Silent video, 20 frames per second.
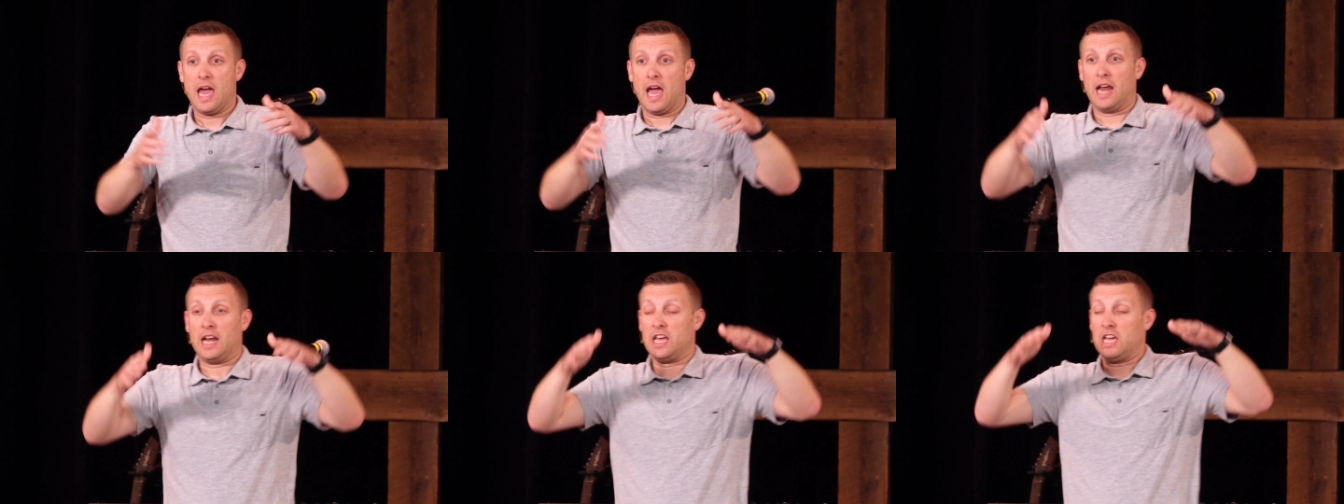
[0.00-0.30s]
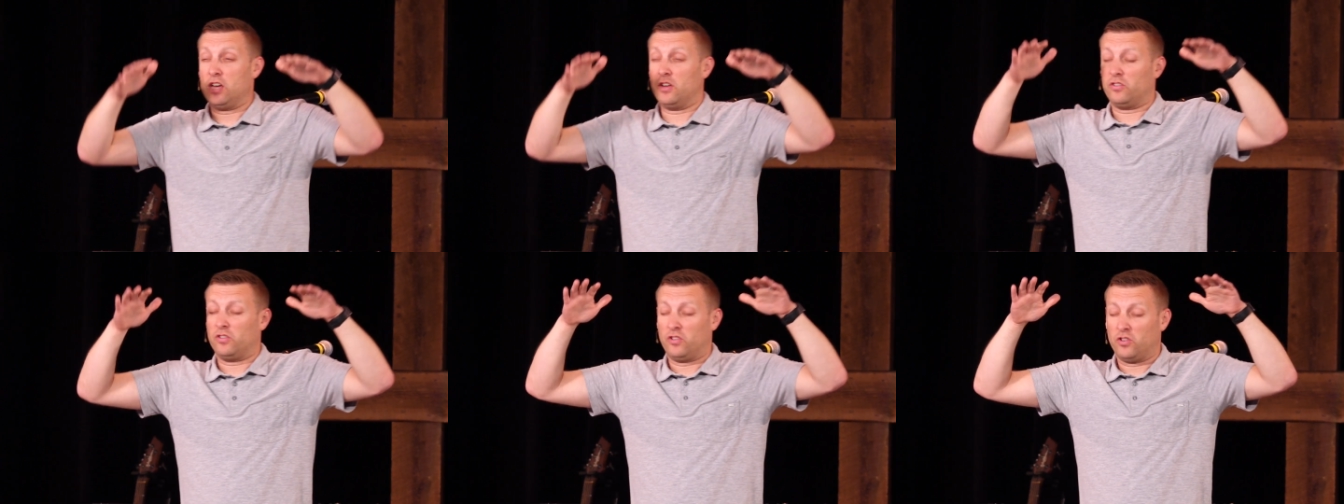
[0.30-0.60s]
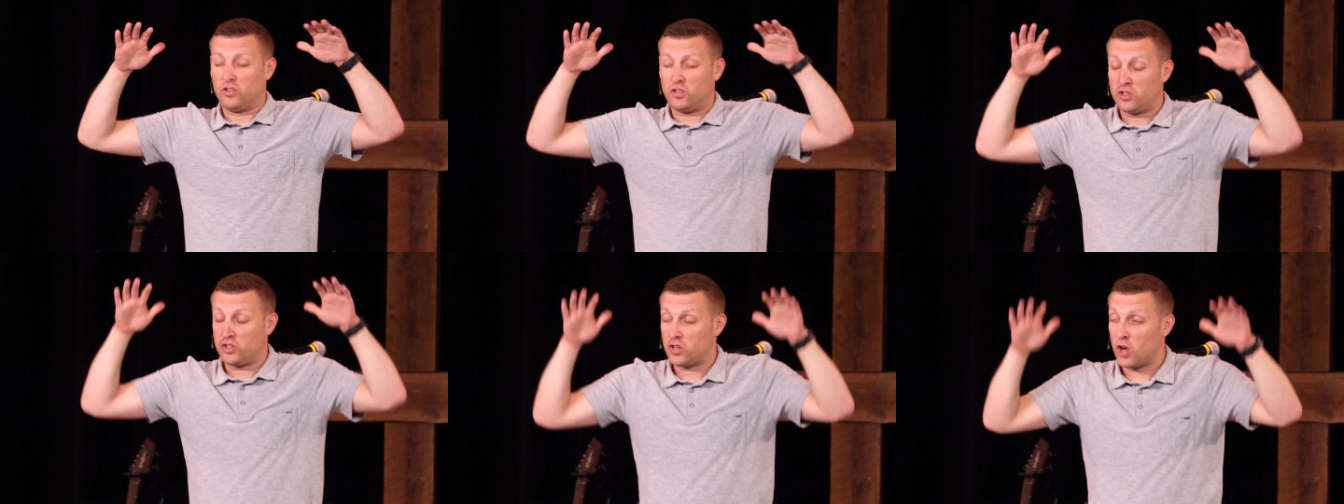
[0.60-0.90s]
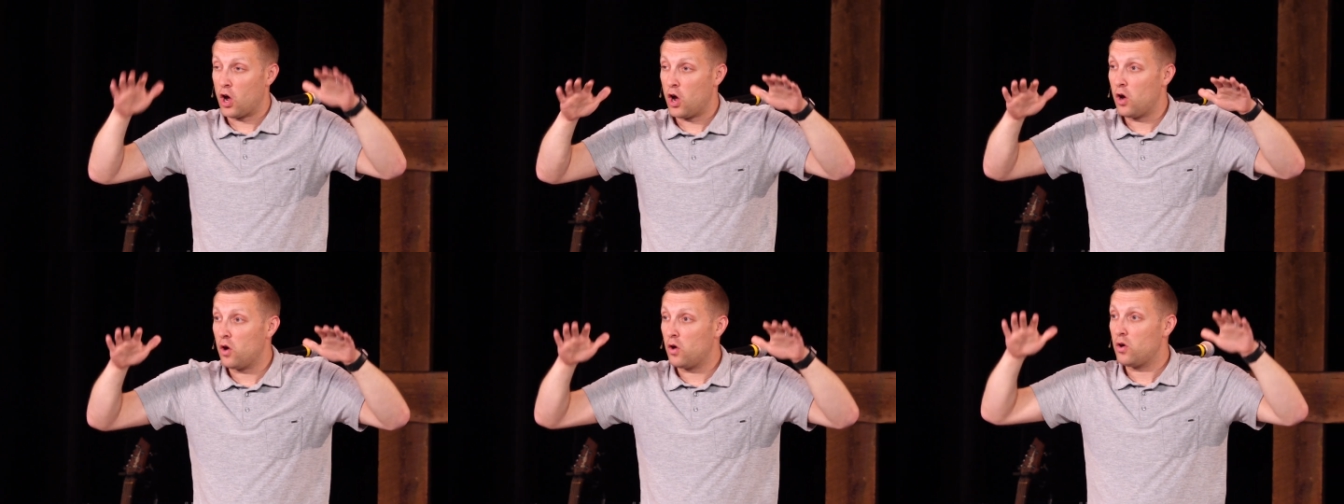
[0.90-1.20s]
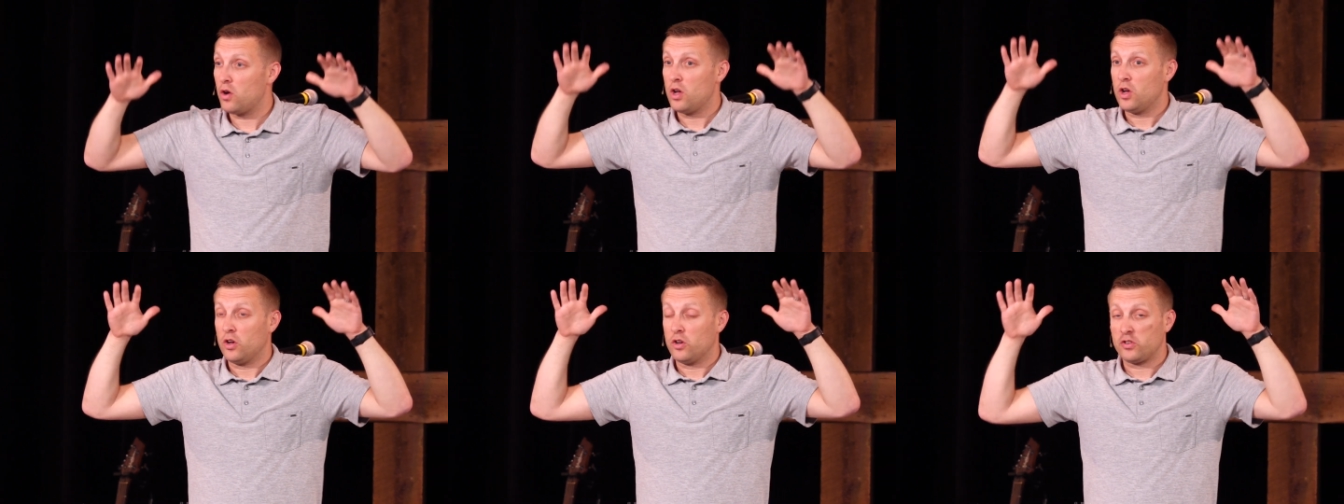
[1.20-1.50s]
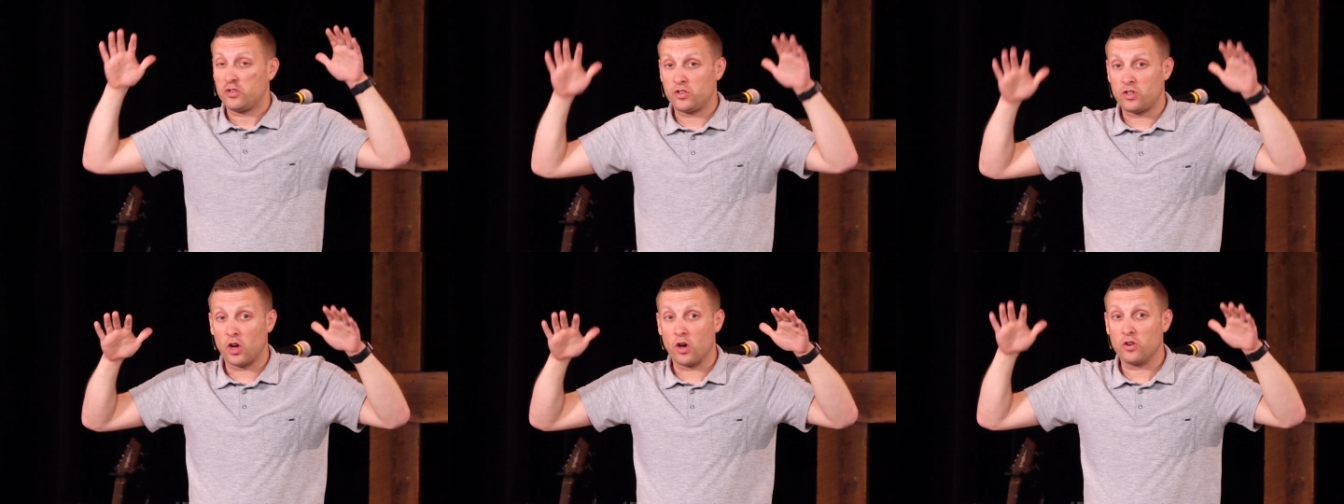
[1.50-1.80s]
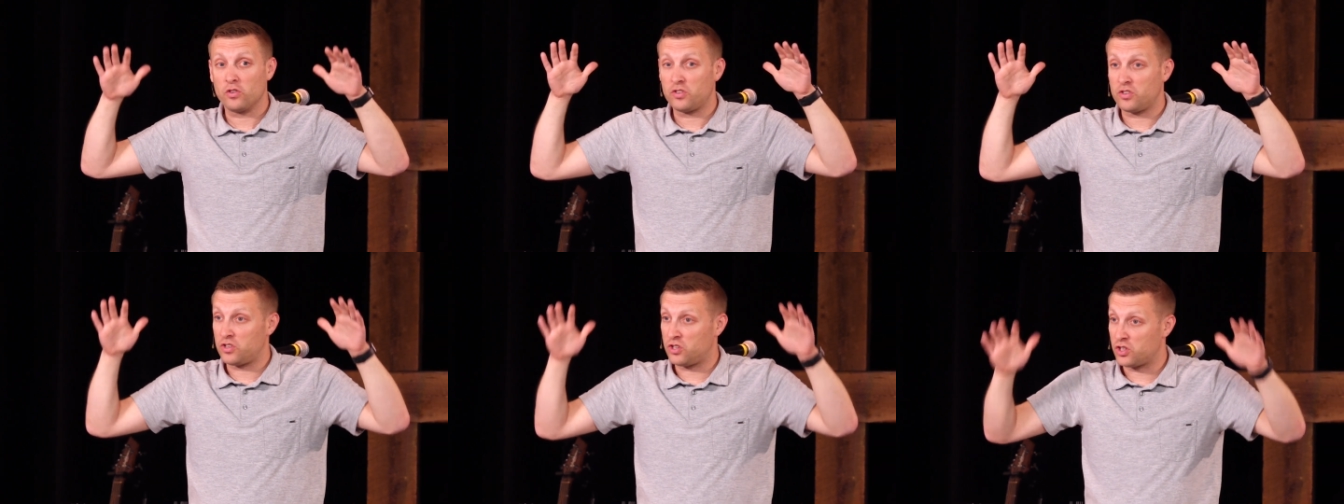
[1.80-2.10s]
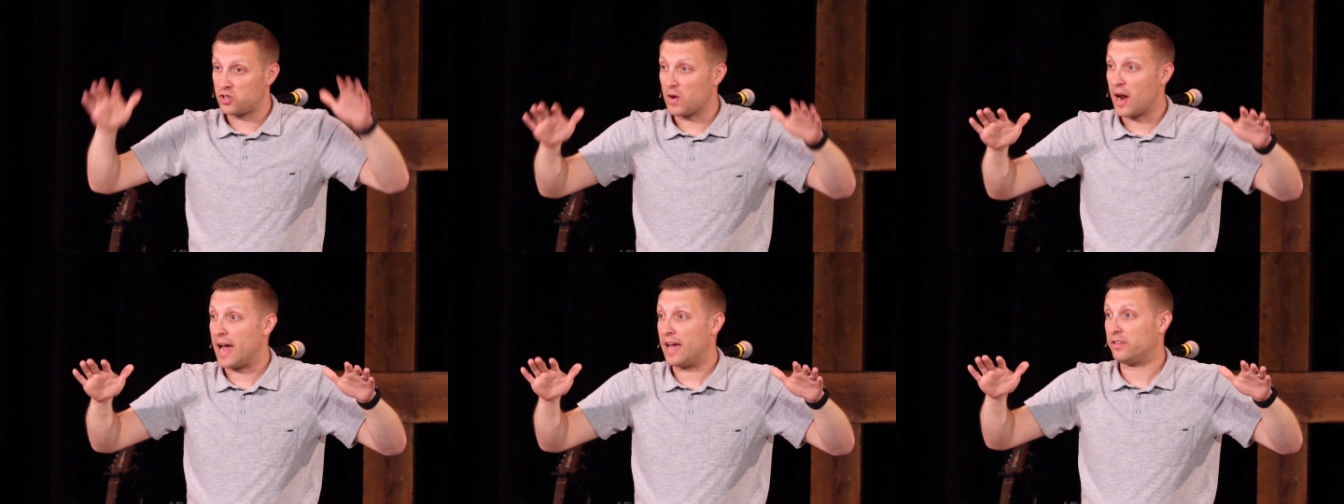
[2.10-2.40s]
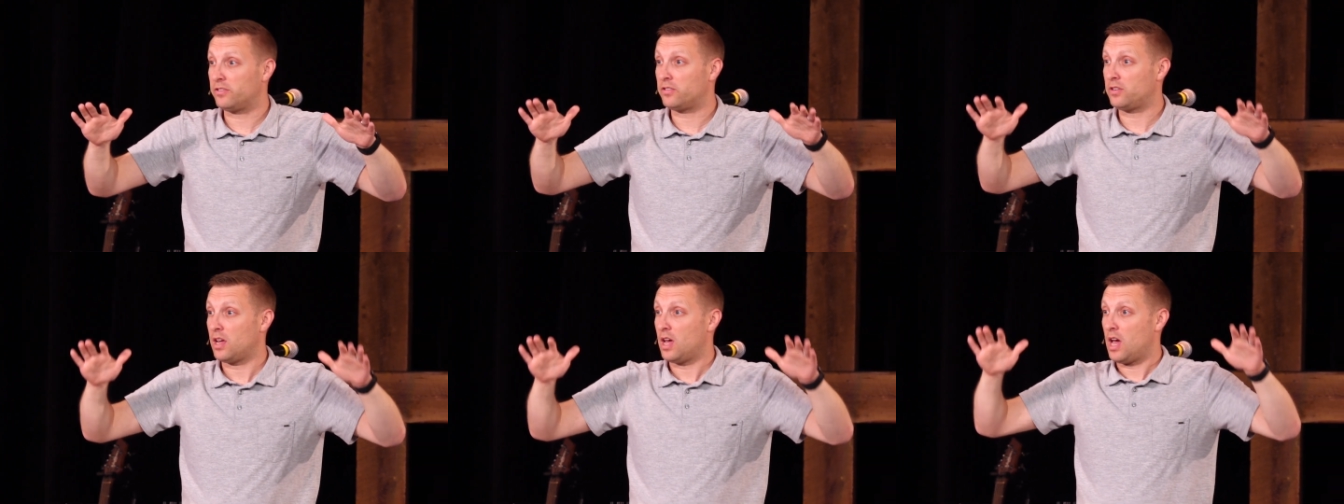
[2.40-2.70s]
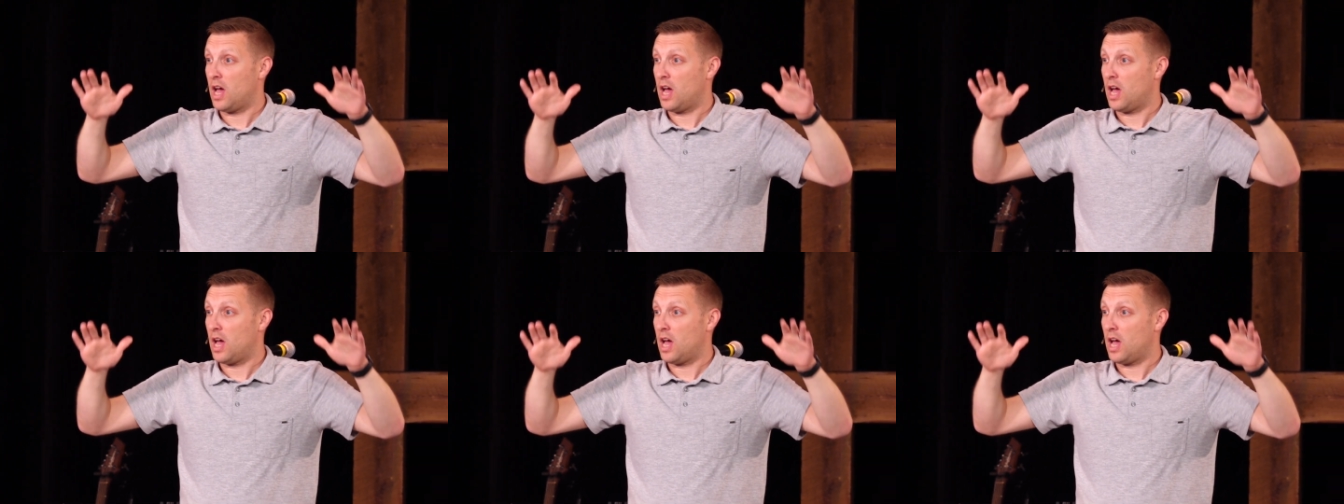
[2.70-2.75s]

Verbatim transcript: and he is so, so stressed